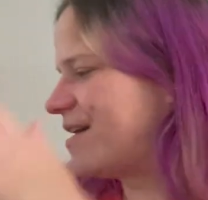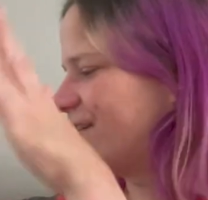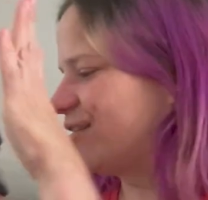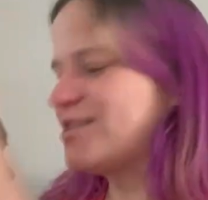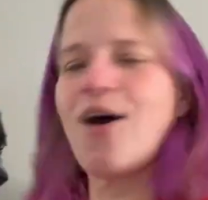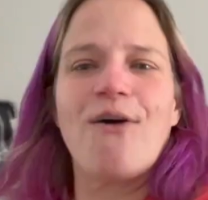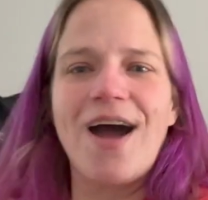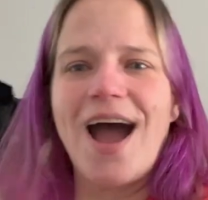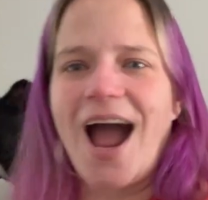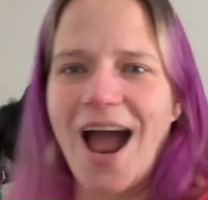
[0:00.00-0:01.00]
So
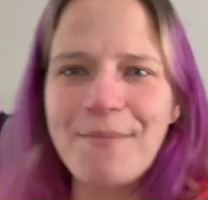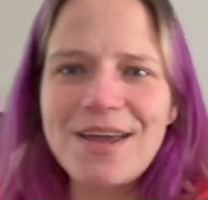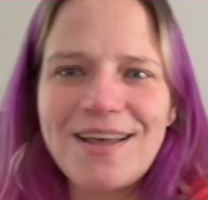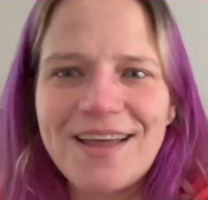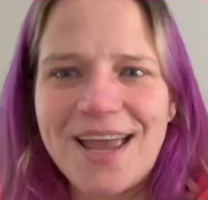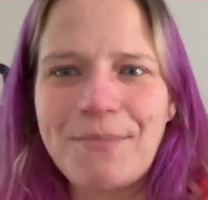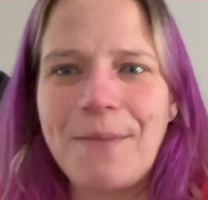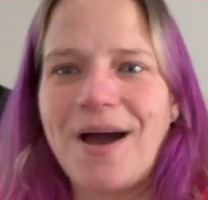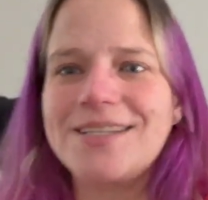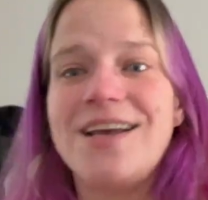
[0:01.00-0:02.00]
I'm going to look at my
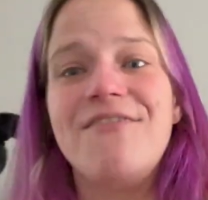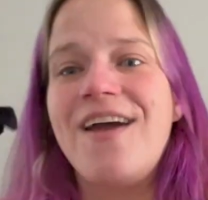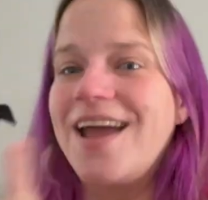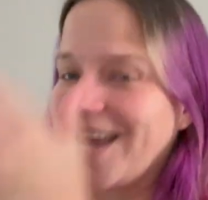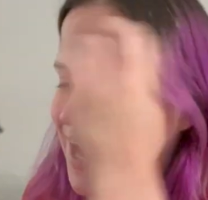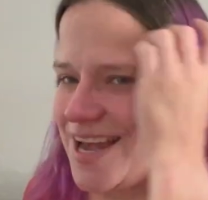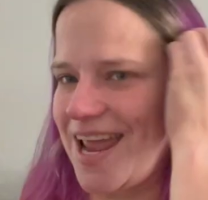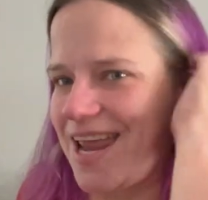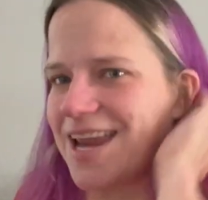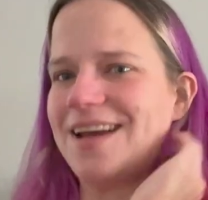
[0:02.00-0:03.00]
box of
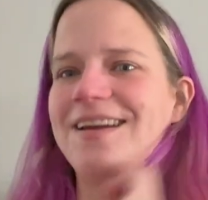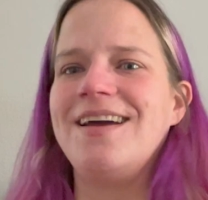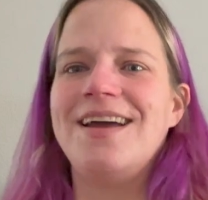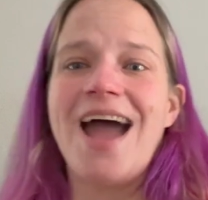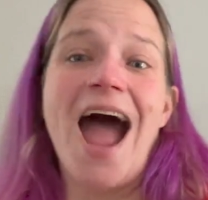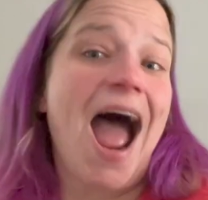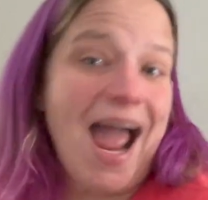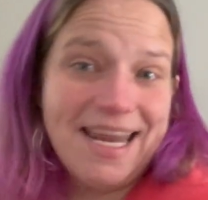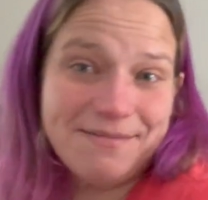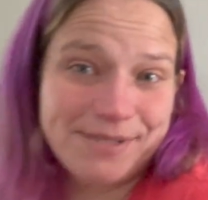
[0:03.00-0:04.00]
Canadian
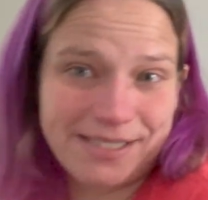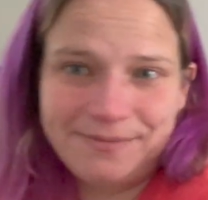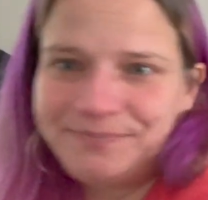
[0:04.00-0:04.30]
items.